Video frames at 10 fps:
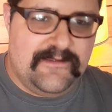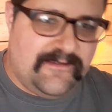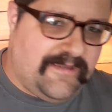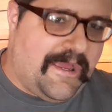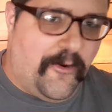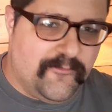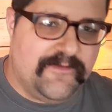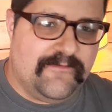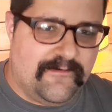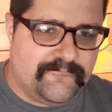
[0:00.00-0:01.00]
county
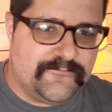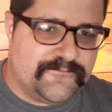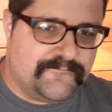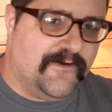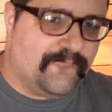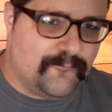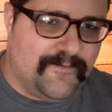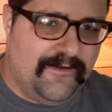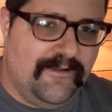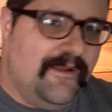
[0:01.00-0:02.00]
levels of
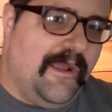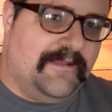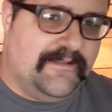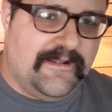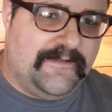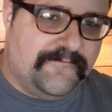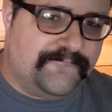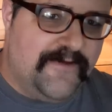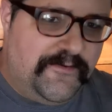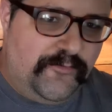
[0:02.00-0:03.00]
government. And then on the
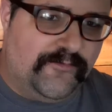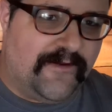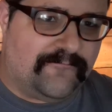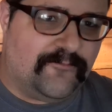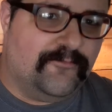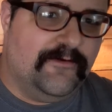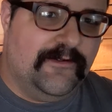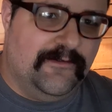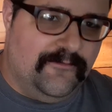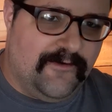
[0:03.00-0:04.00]
federal level,
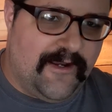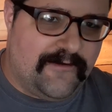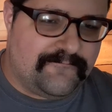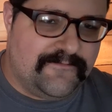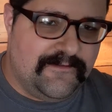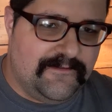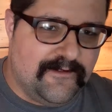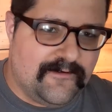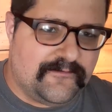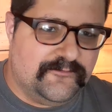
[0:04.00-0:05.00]
you have
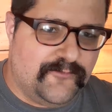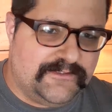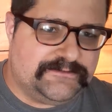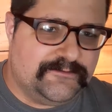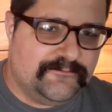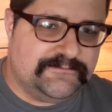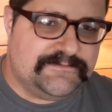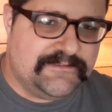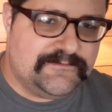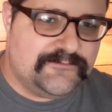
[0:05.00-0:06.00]
the congressional and
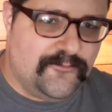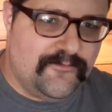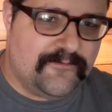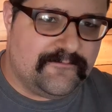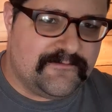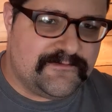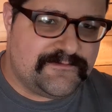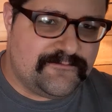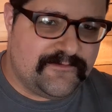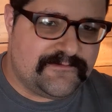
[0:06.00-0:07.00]
senatorial
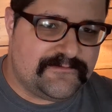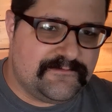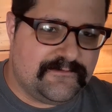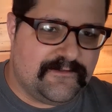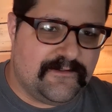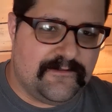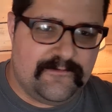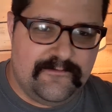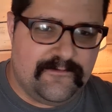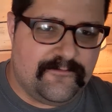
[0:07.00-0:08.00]
districts,
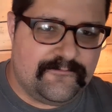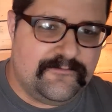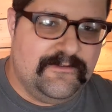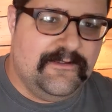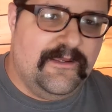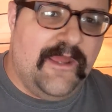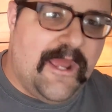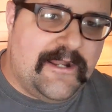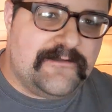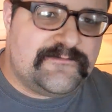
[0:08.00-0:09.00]
and
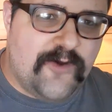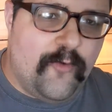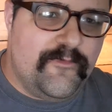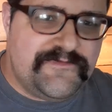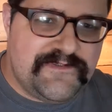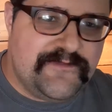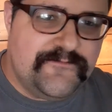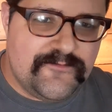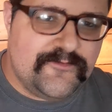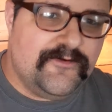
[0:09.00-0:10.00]
it's always either